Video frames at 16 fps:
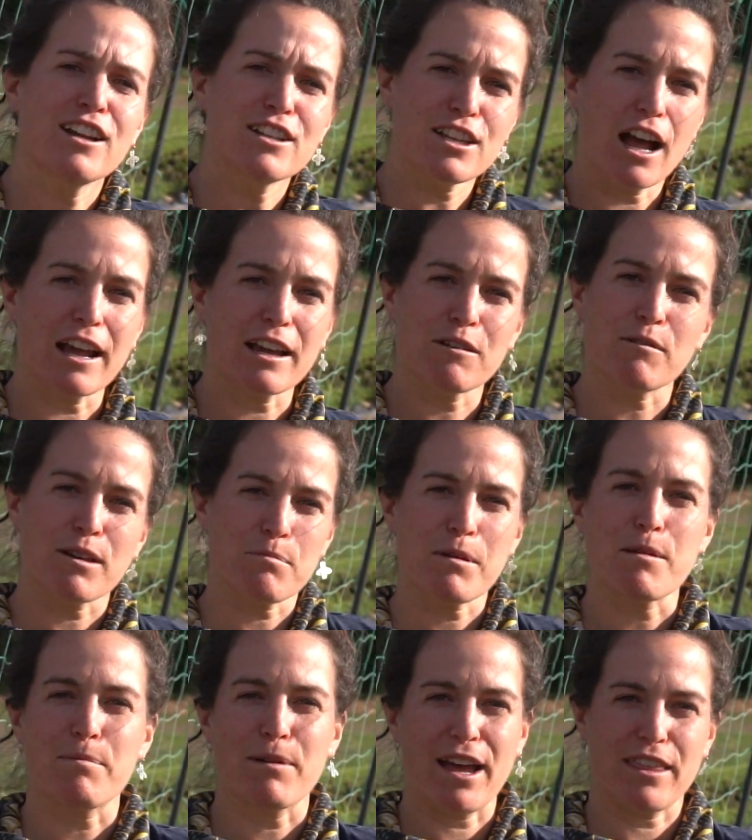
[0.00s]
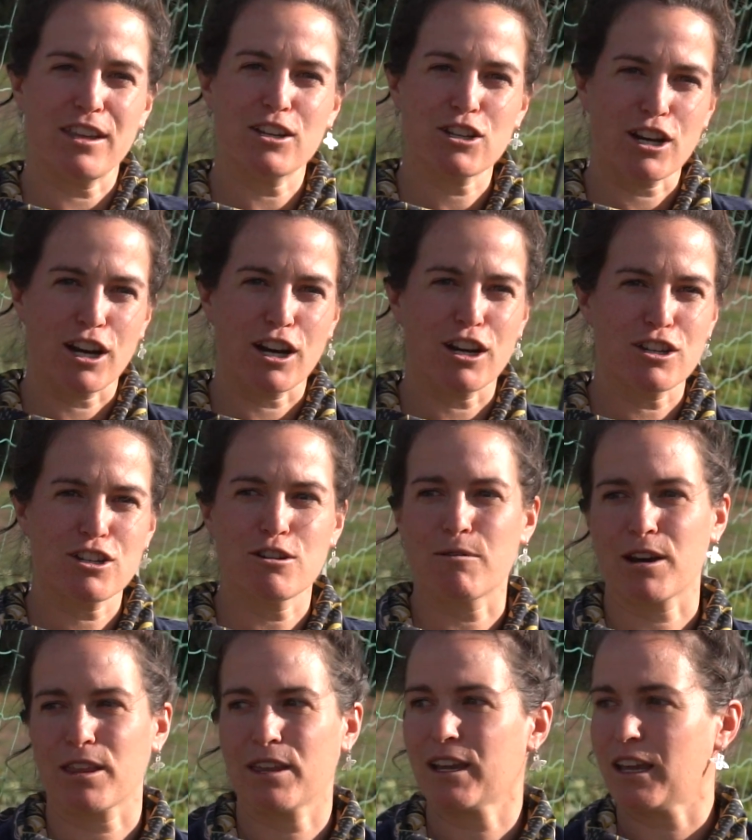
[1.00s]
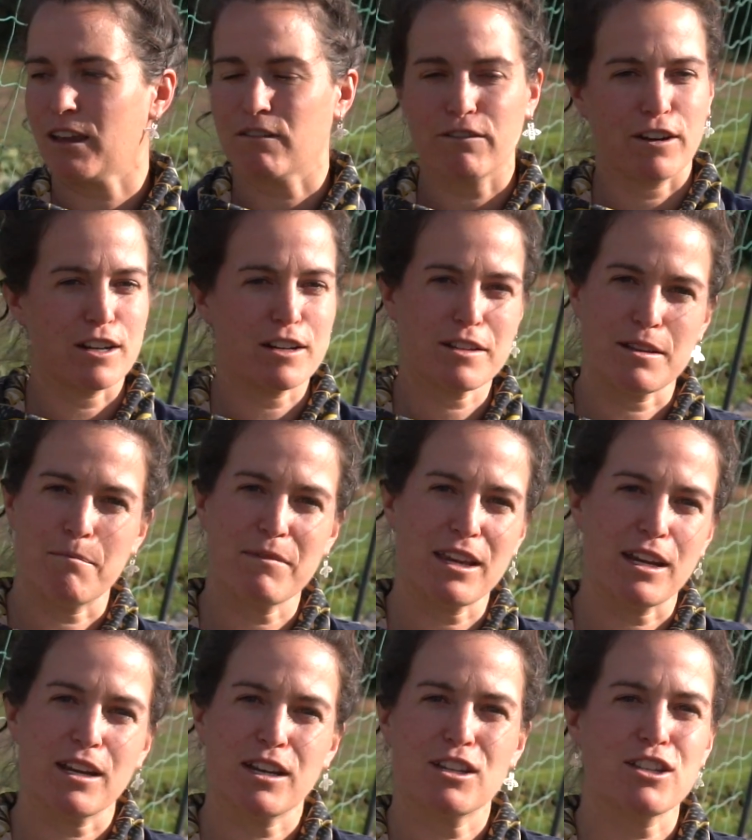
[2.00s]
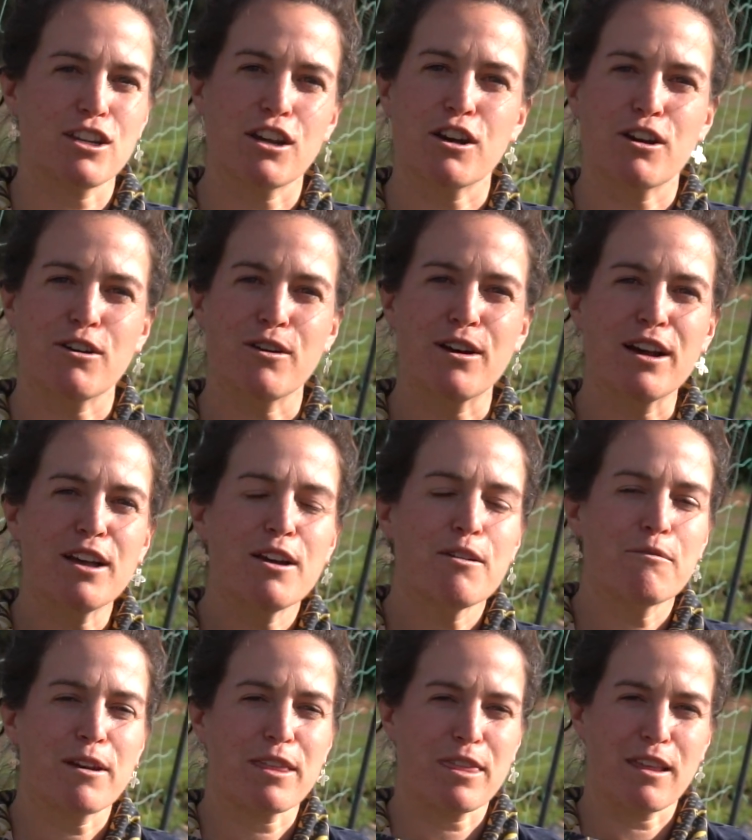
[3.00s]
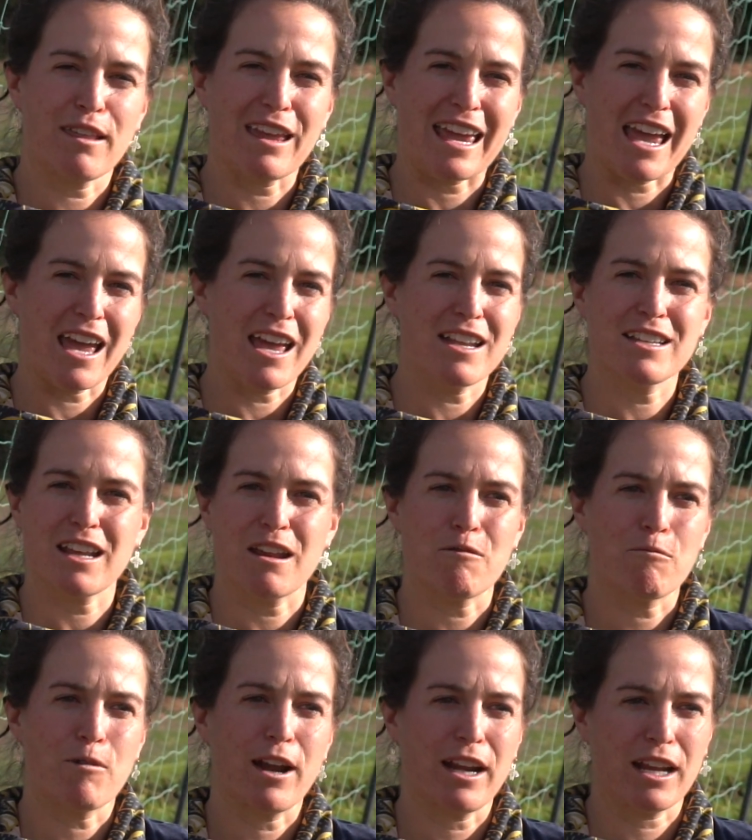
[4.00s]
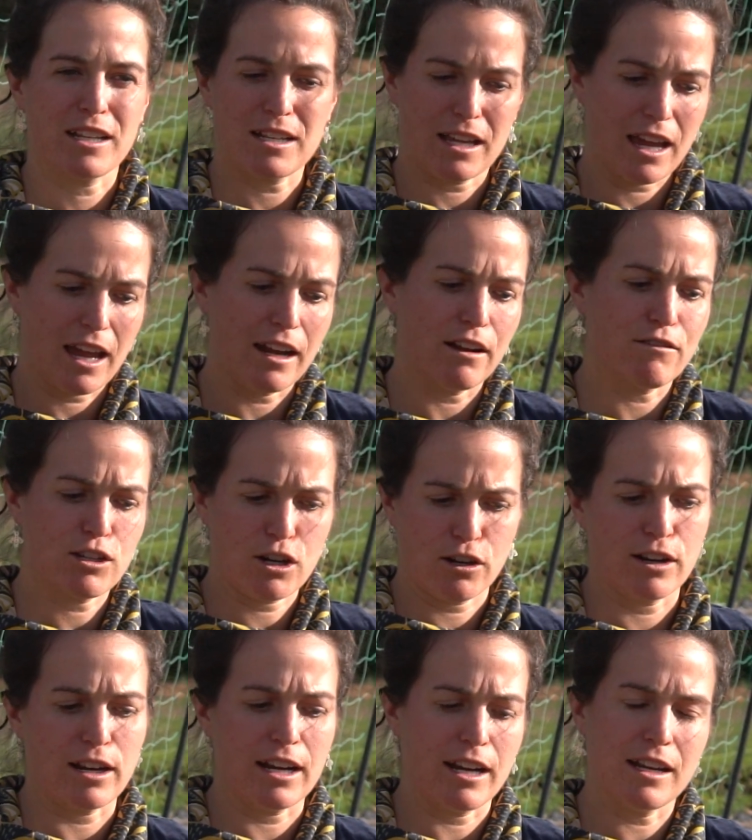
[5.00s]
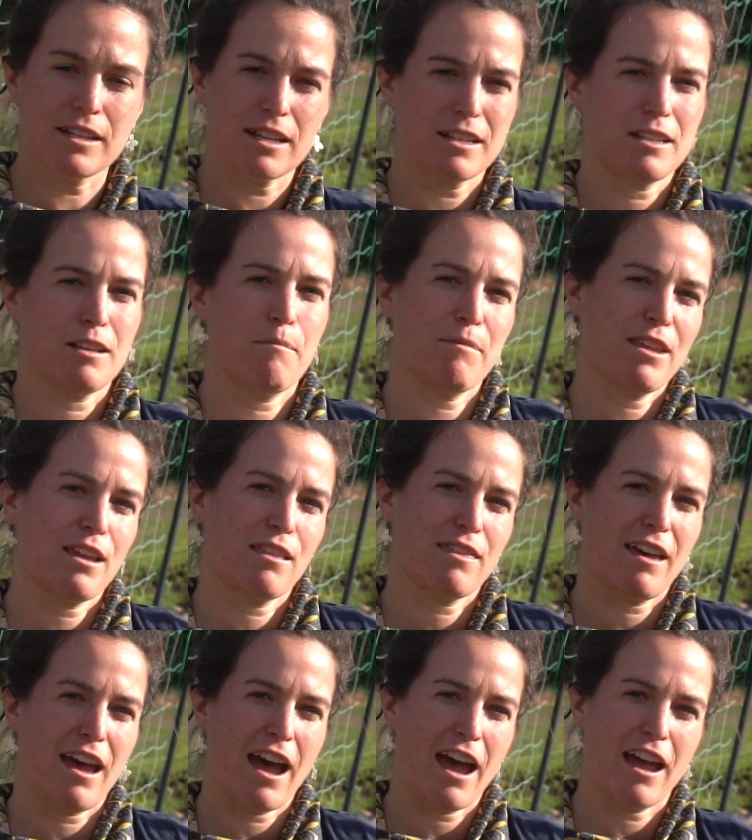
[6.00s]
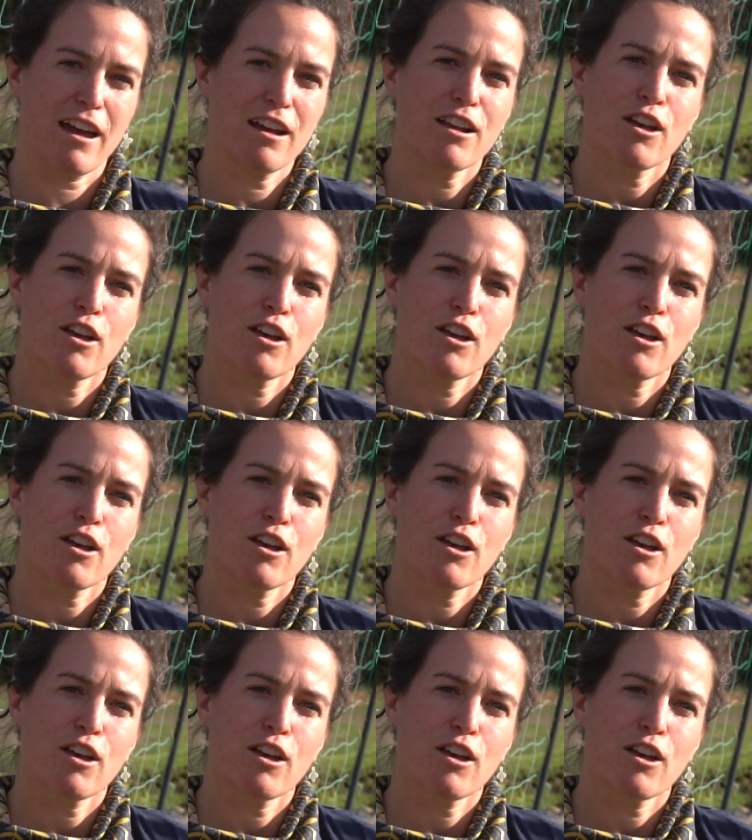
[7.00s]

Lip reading: talking with people at the church who were looking for something to do with the land and wanting to kind of turn it into something that